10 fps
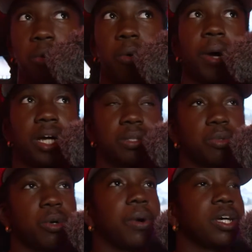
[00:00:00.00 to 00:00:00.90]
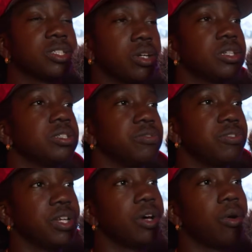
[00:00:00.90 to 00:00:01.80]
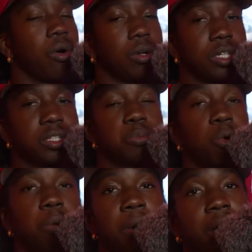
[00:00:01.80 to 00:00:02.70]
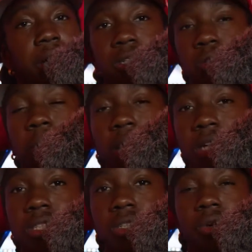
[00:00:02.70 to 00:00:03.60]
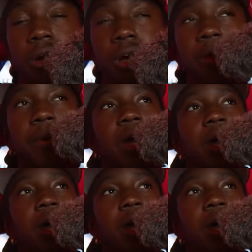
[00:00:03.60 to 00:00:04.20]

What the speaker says: on my Explore, but I saw this video on the Explore page on my Instagram,